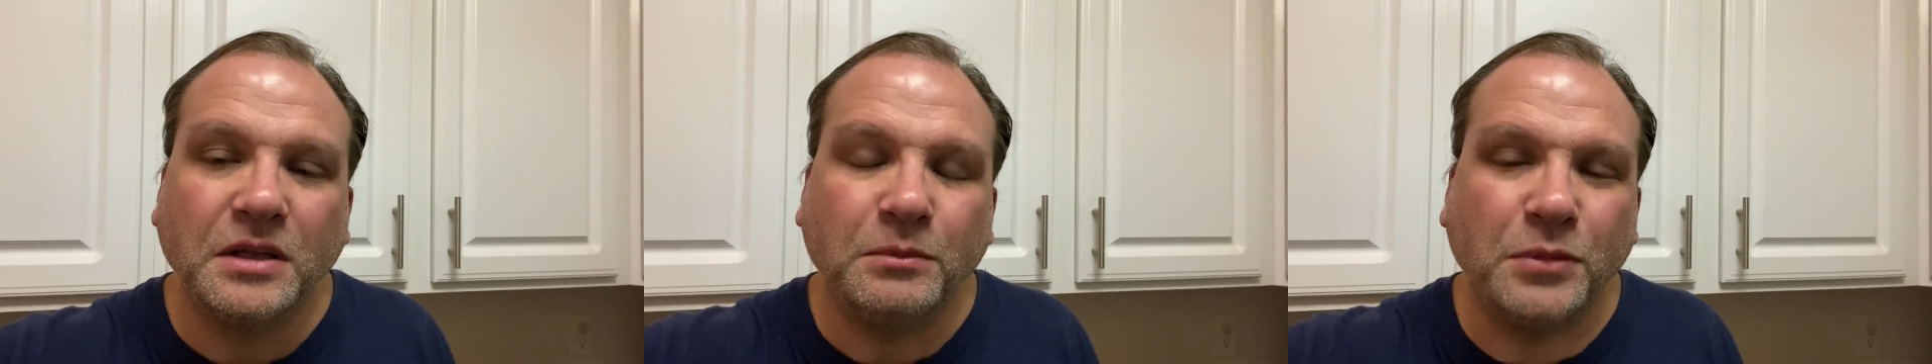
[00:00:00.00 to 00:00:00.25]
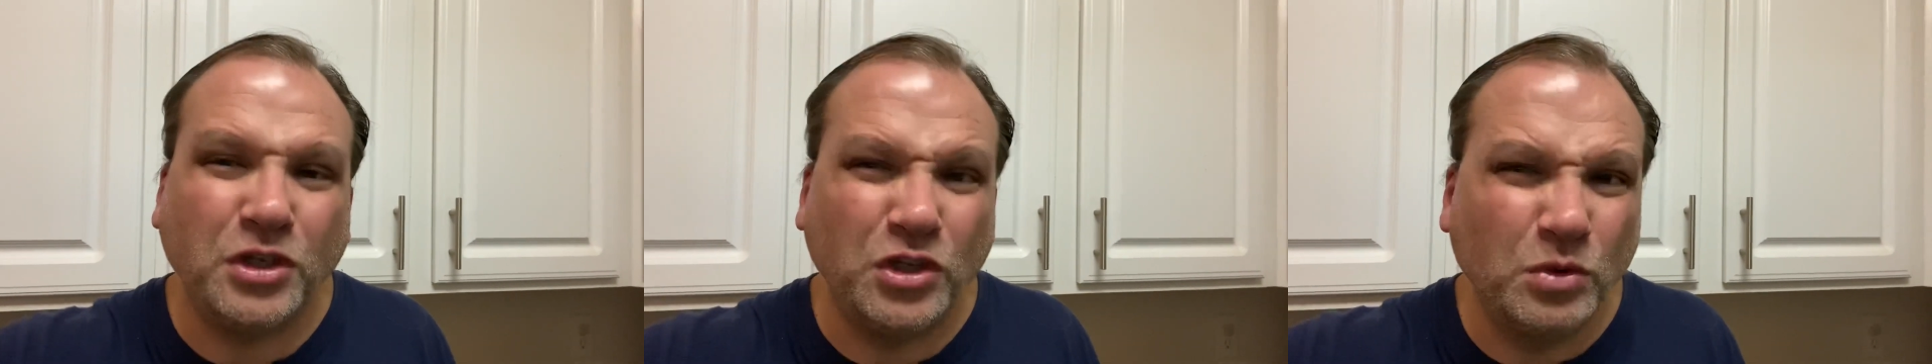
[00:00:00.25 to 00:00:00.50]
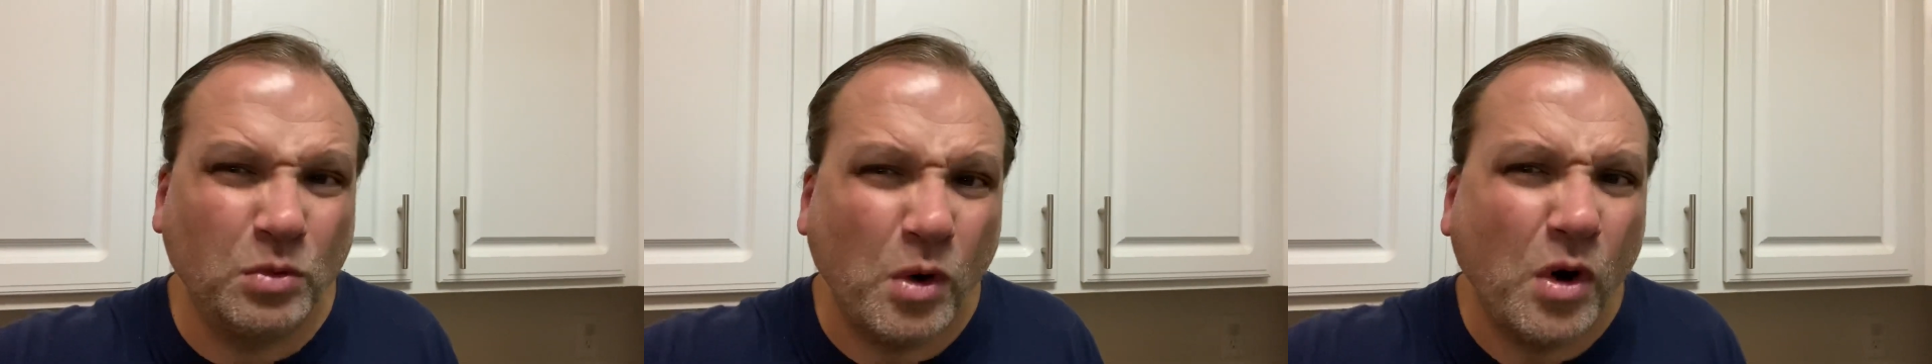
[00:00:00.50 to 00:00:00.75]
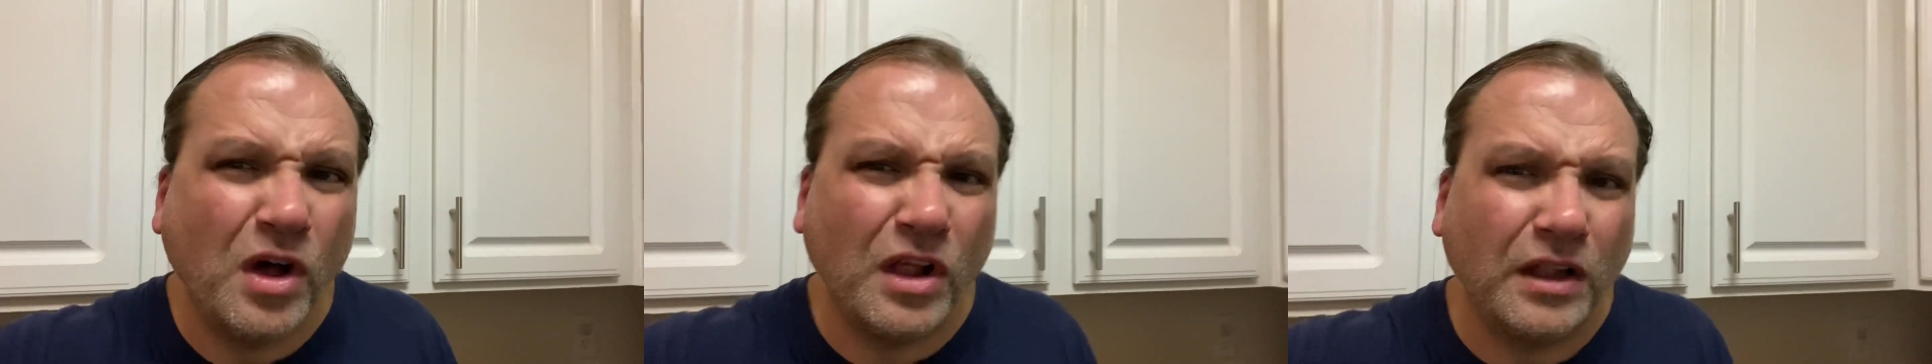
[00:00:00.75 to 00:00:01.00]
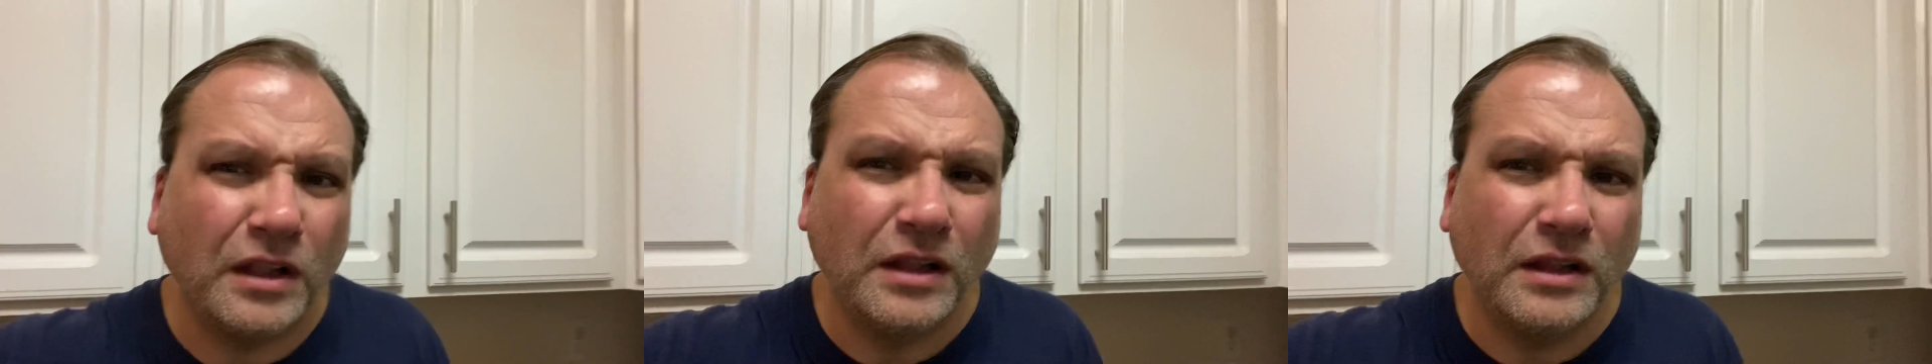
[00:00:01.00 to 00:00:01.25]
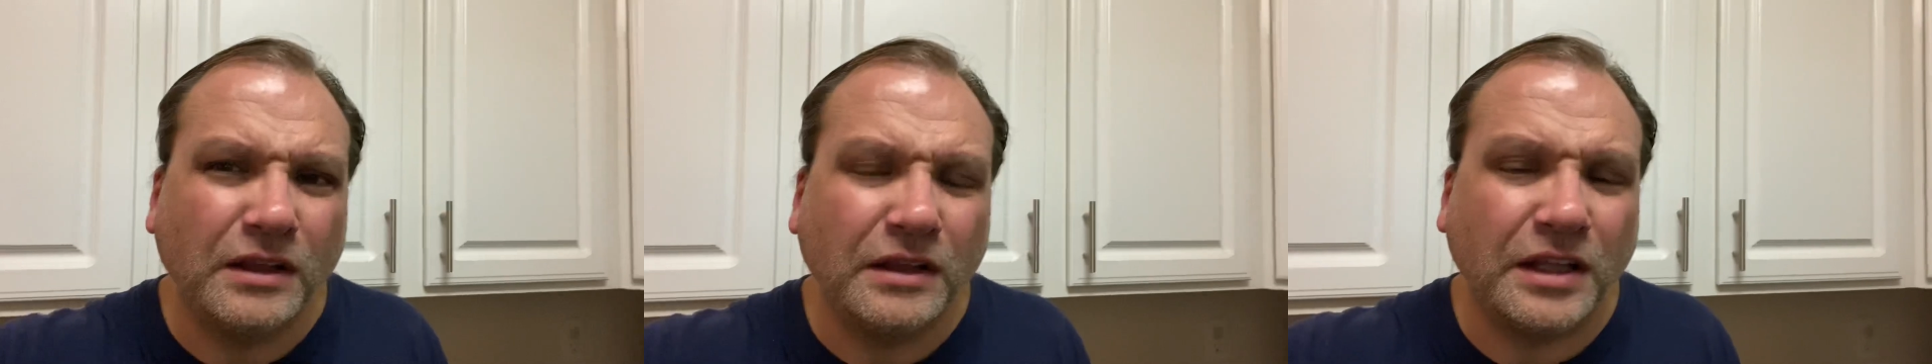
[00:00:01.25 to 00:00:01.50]
But you all,
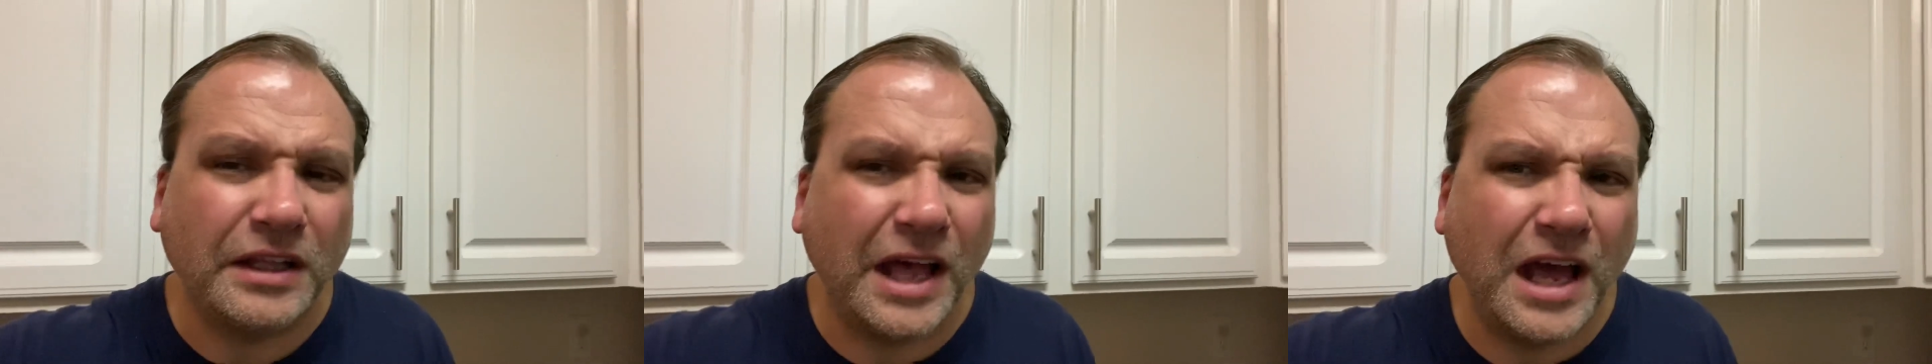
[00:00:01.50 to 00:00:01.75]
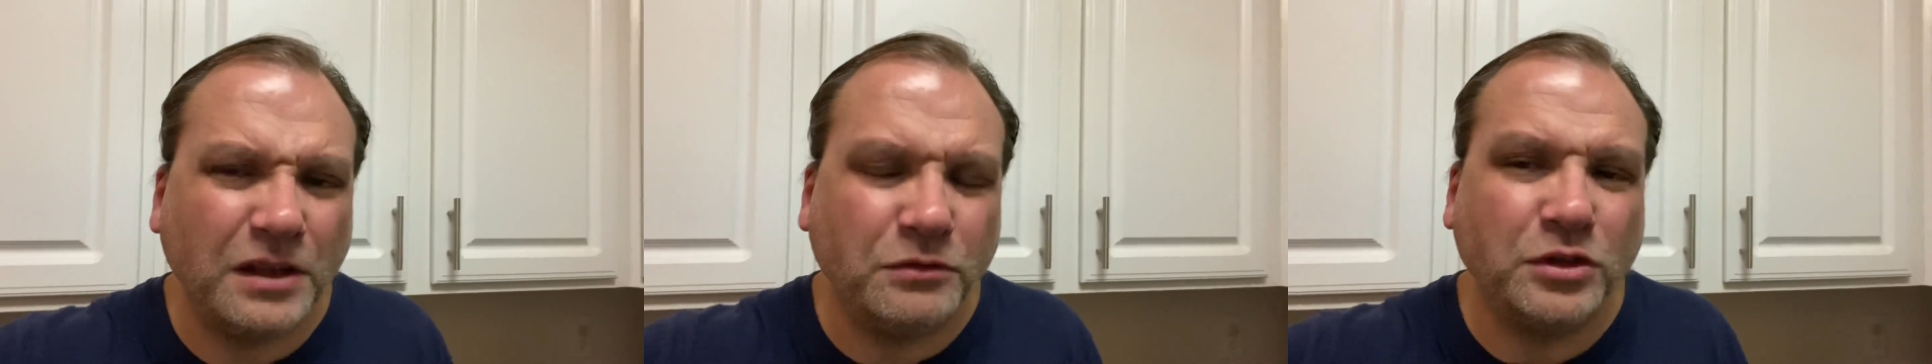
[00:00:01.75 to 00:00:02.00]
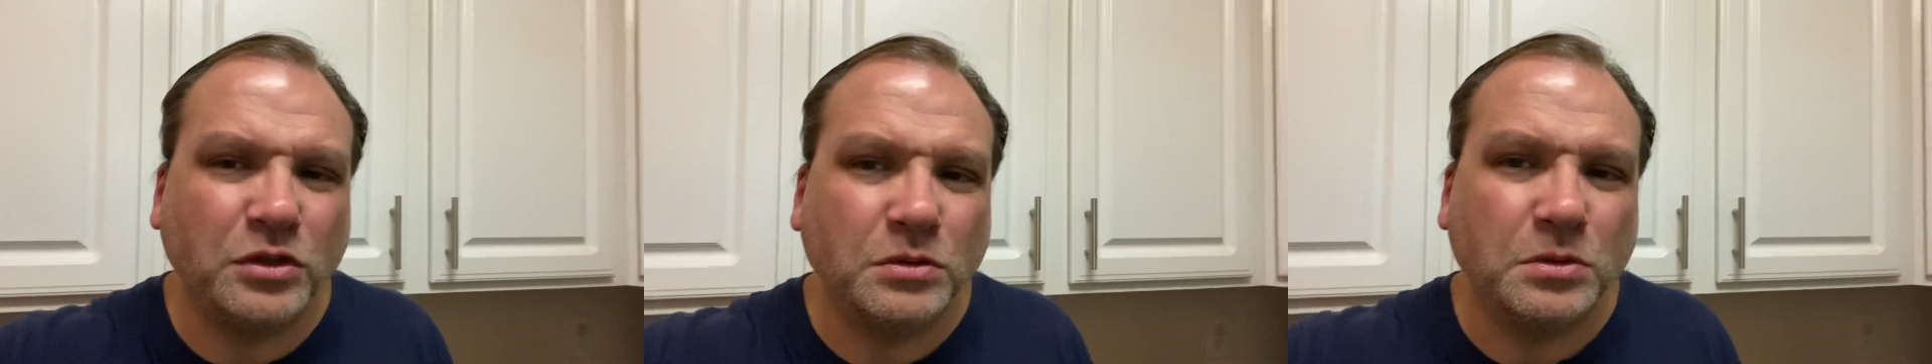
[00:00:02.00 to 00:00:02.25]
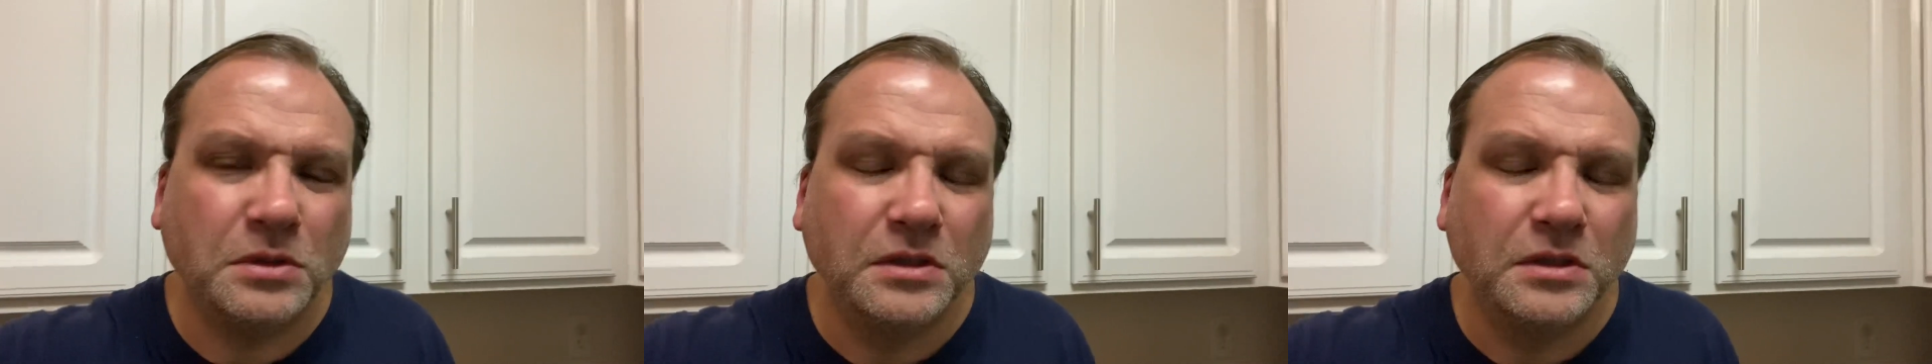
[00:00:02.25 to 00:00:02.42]
a lot of you,